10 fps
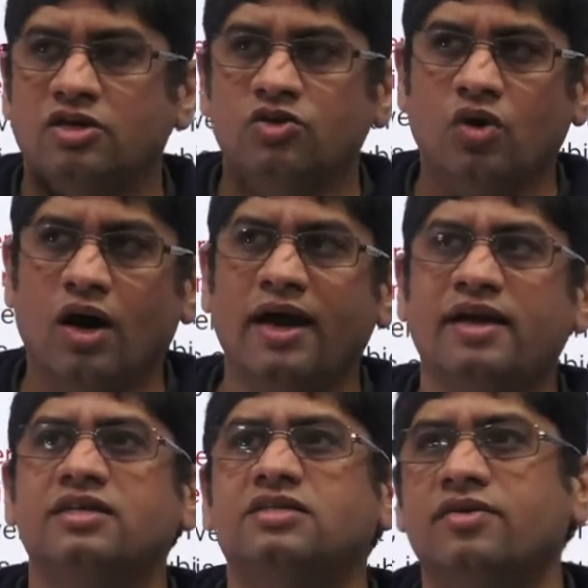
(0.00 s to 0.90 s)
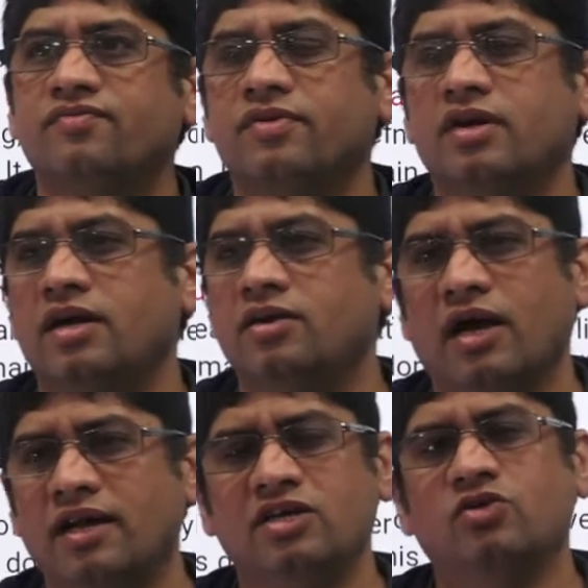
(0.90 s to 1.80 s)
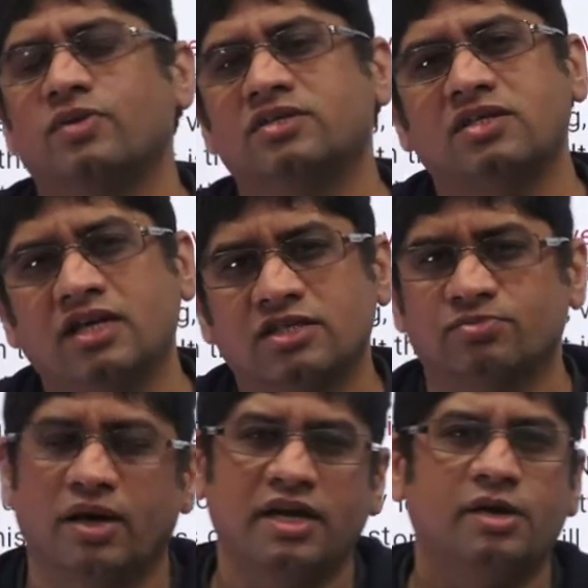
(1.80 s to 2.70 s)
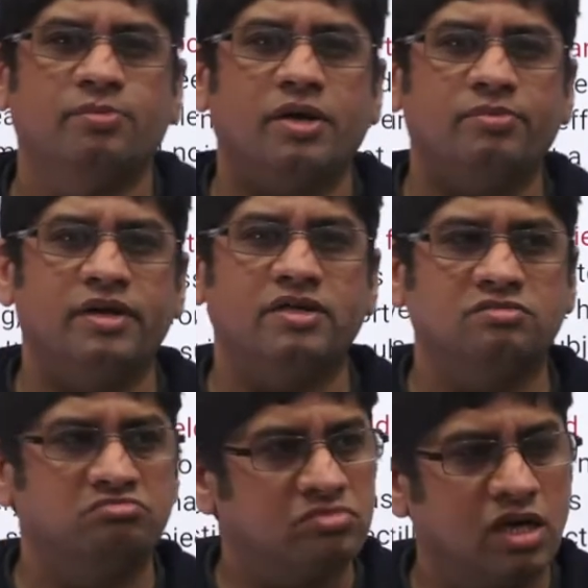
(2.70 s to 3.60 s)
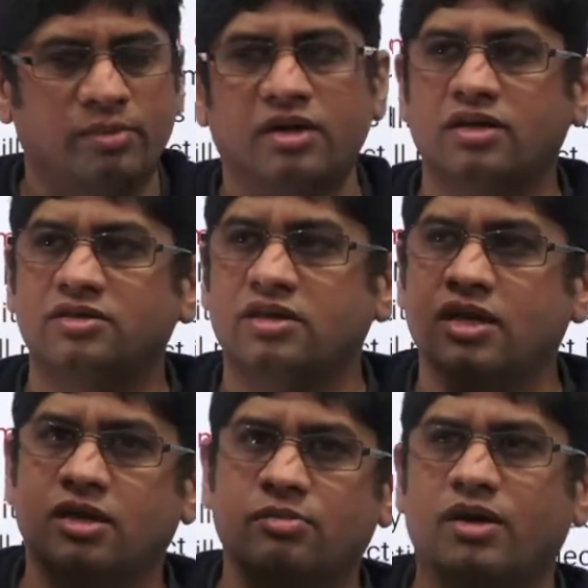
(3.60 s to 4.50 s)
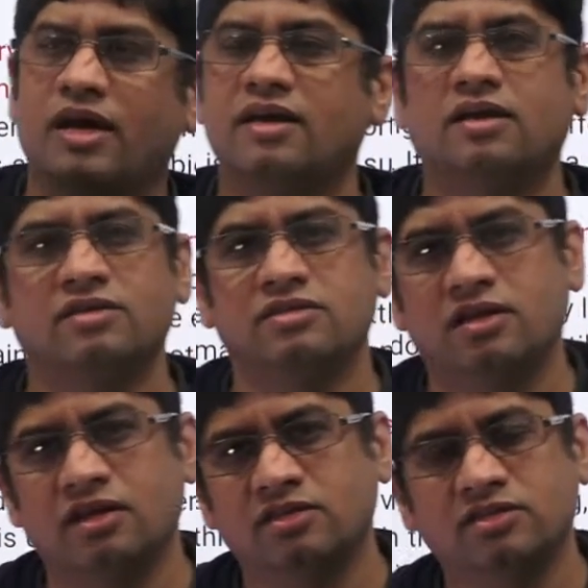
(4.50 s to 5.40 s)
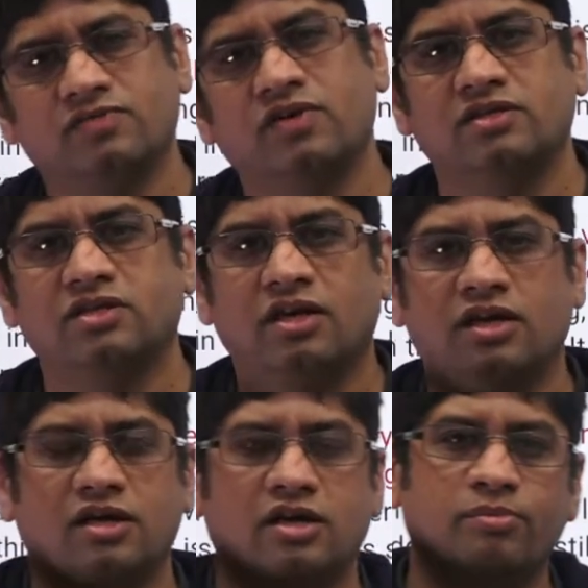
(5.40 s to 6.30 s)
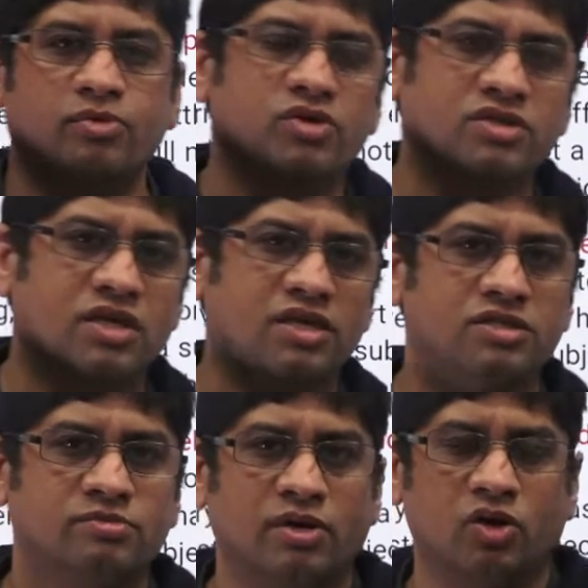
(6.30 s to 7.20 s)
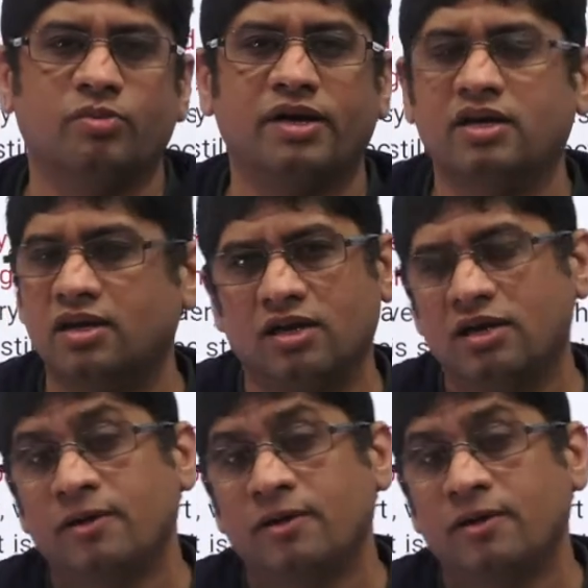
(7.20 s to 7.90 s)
You know IITs have uh, and any university has many departments, chemical engineering, mechanical engineering, civil engineering, computer science, biomedical